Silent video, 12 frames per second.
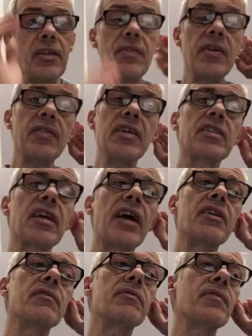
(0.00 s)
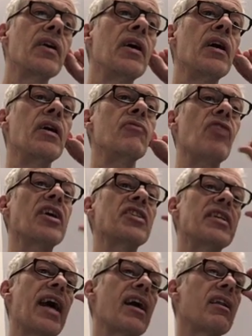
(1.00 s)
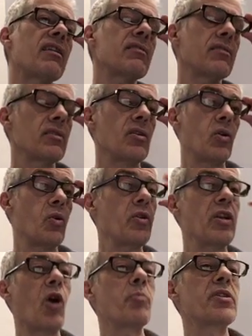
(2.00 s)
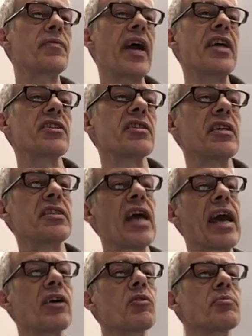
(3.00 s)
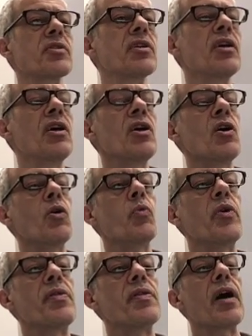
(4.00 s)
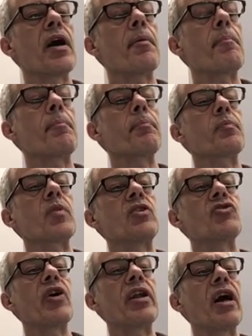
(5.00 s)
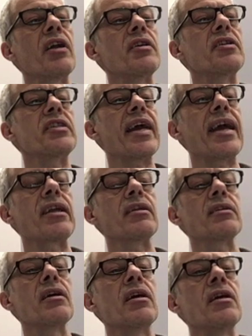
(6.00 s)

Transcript: th th this kind of rationale or in observation has helped with um, trying to understand